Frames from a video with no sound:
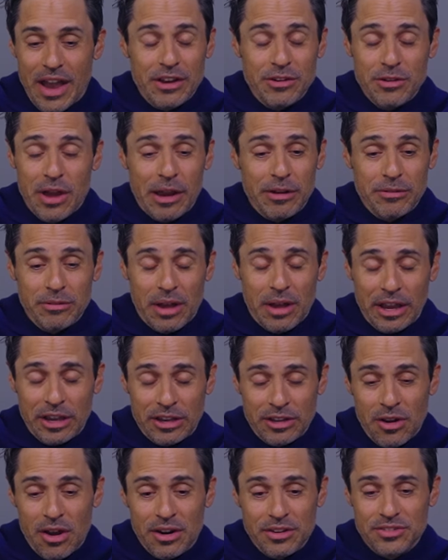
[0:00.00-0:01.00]
I
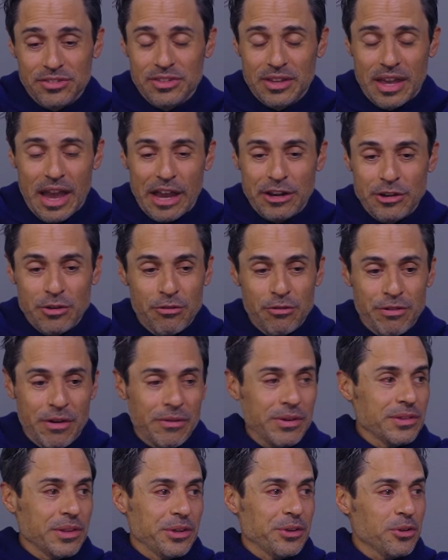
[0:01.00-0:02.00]
can honestly say I know
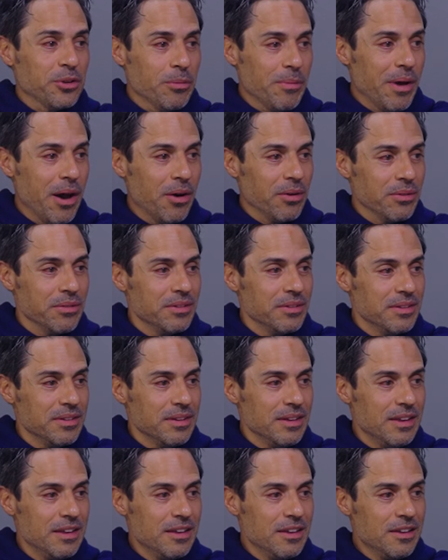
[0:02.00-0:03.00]
very little about
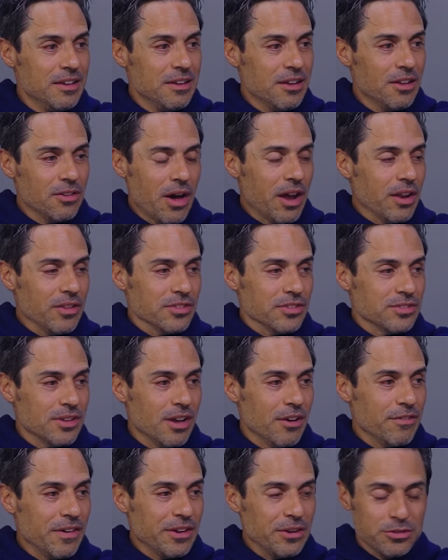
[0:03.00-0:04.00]
a lot of the
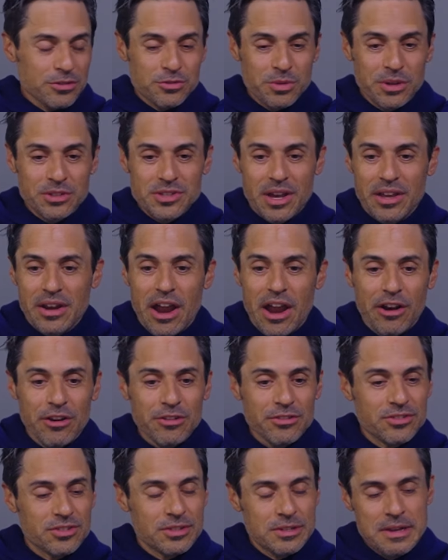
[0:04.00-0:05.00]
stuff. I know Strixon
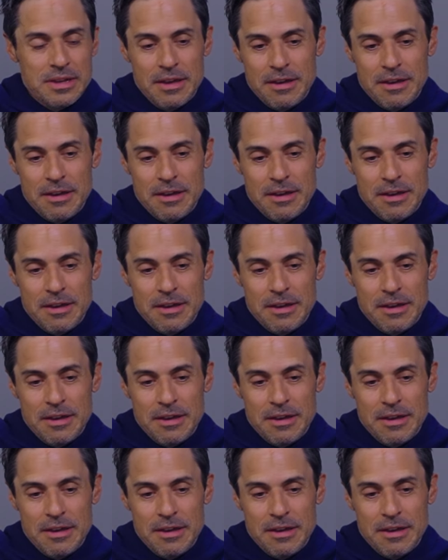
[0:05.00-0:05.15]
irons